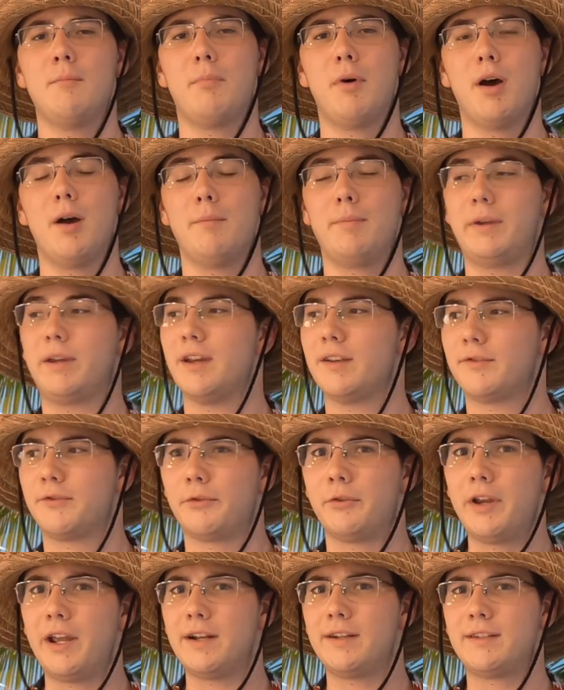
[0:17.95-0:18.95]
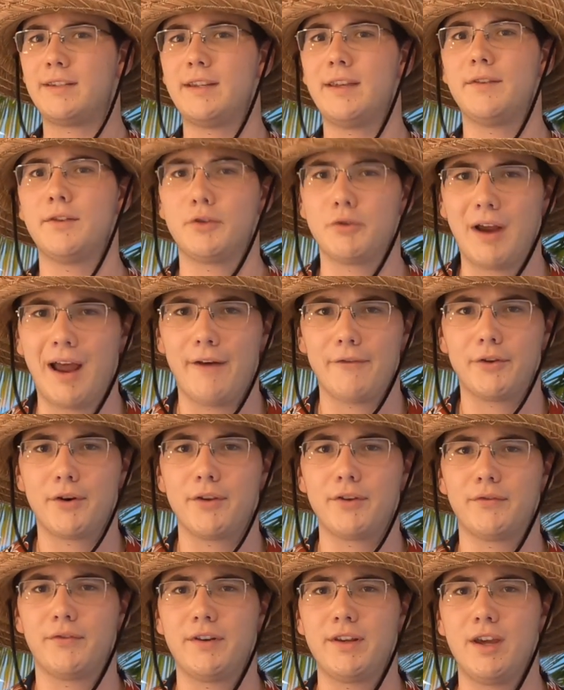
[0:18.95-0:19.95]
But because free agency and the draft are
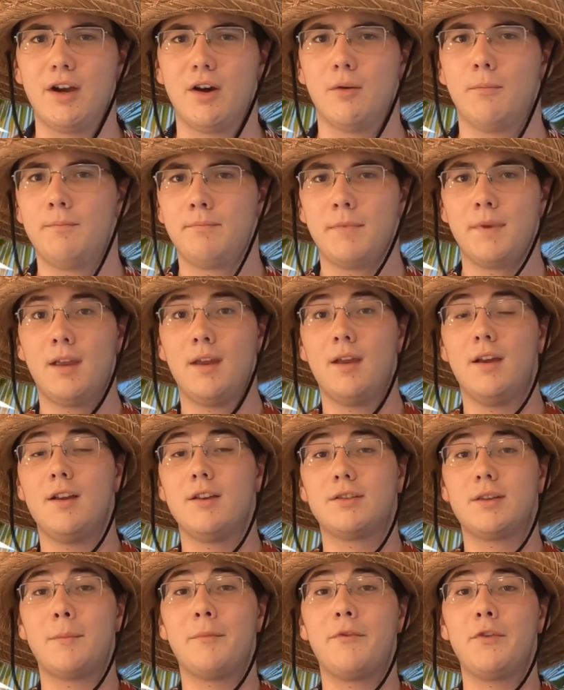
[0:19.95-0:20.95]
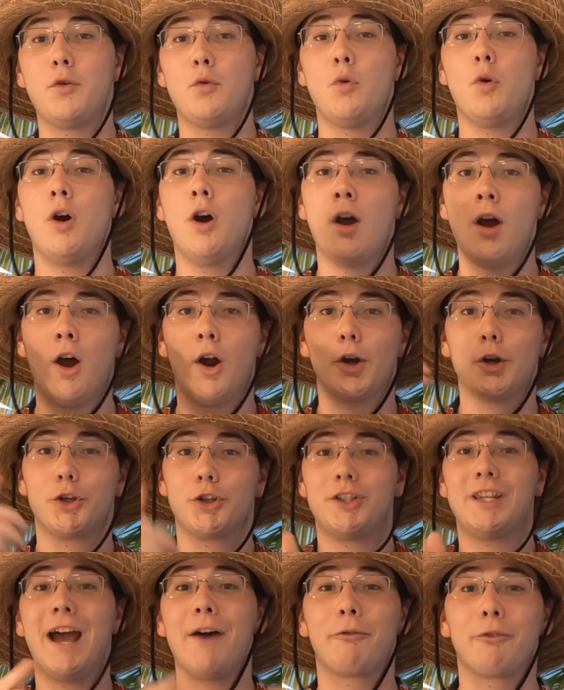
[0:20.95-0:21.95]
in this video, some of you are
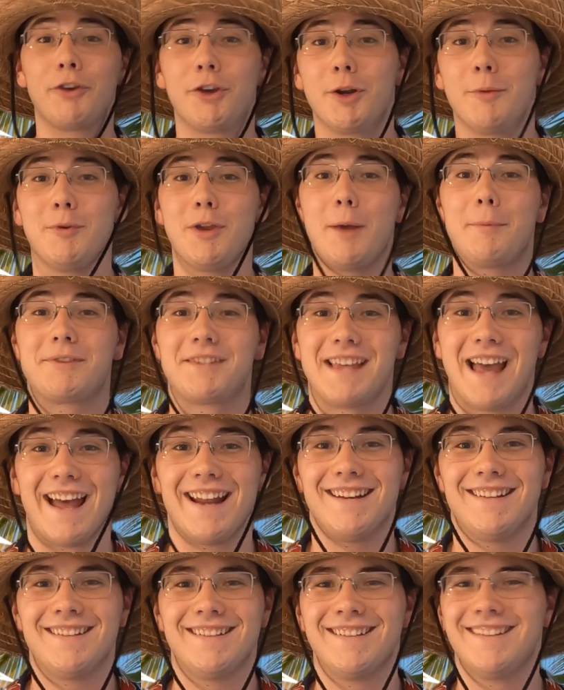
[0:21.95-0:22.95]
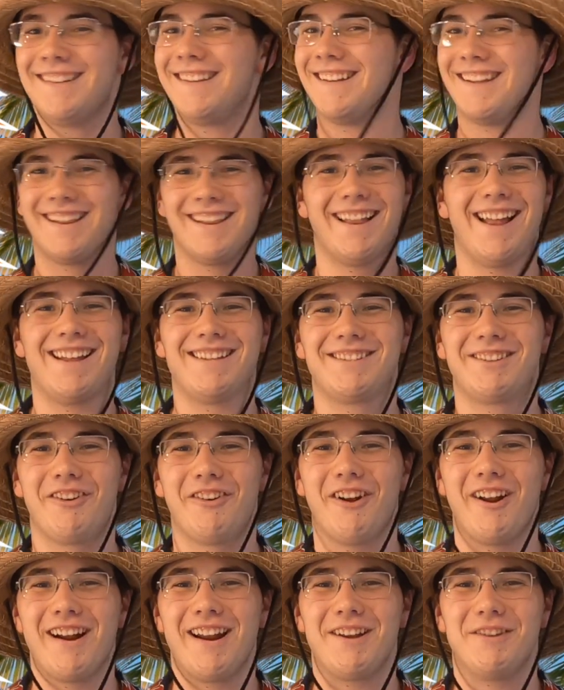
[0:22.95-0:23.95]
definitely going to be upset. Let's get
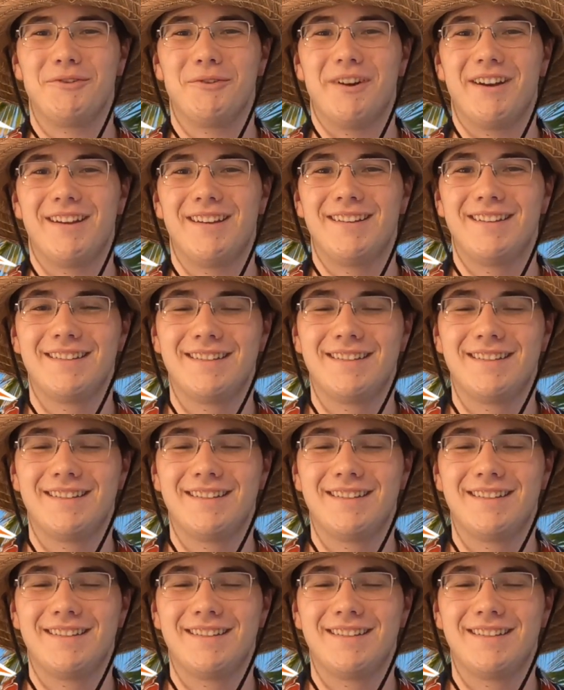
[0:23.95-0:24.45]
right into it.